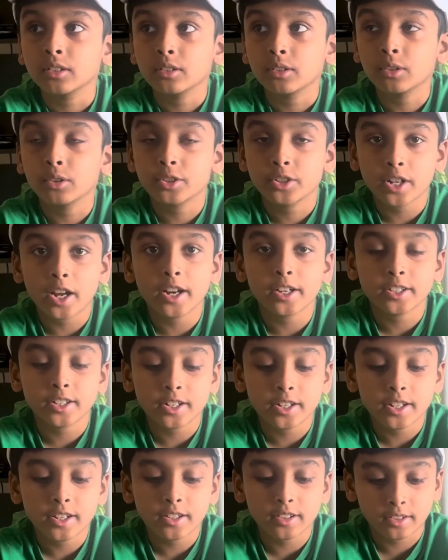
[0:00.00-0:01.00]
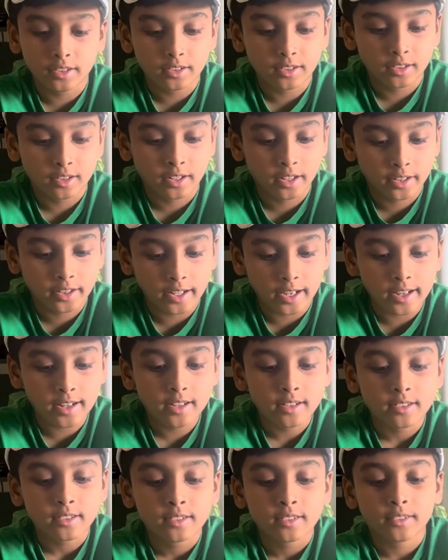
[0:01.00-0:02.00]
or tighten it like that.
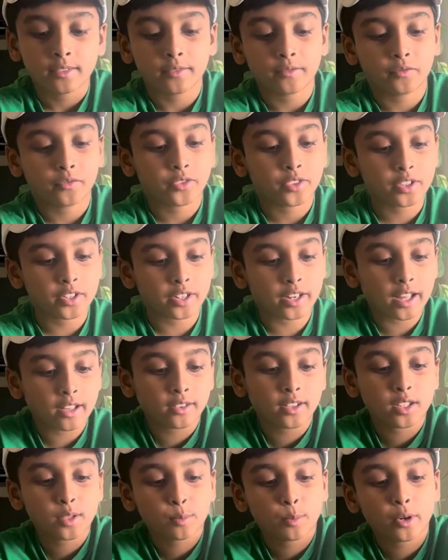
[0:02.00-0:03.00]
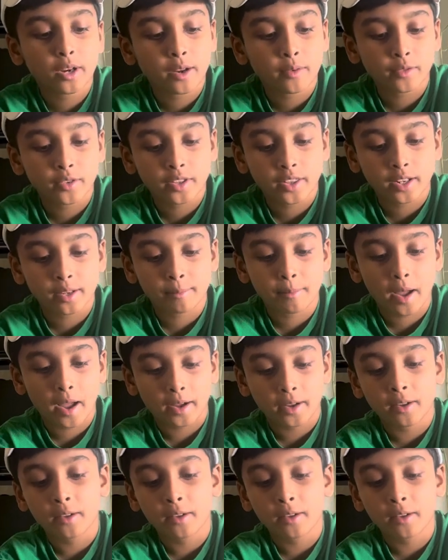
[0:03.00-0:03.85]
So now let's put everything back.